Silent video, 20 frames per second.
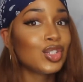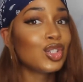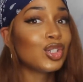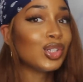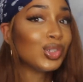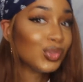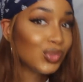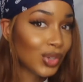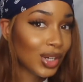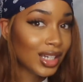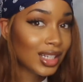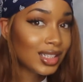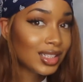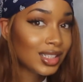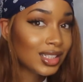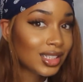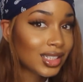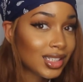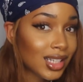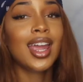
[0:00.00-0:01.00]
to your
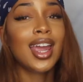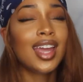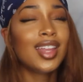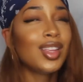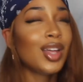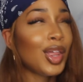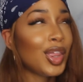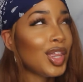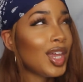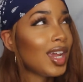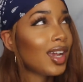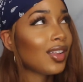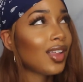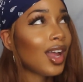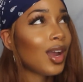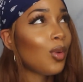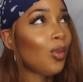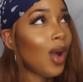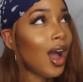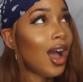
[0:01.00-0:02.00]
friends. And they'll think
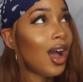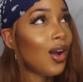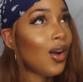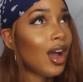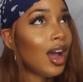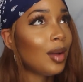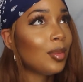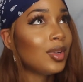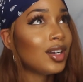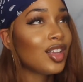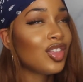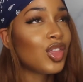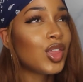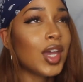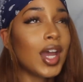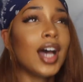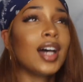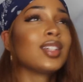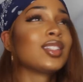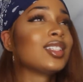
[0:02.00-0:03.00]
like, wow, how many
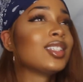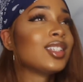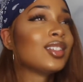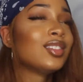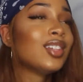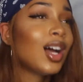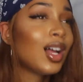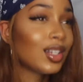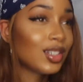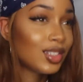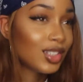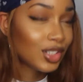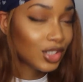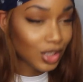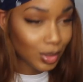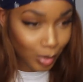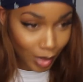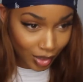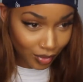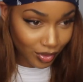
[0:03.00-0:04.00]
thousands of dollars did
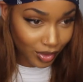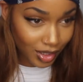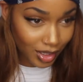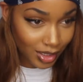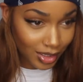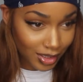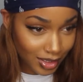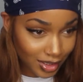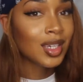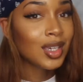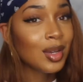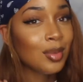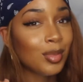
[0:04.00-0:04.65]
she pay for this?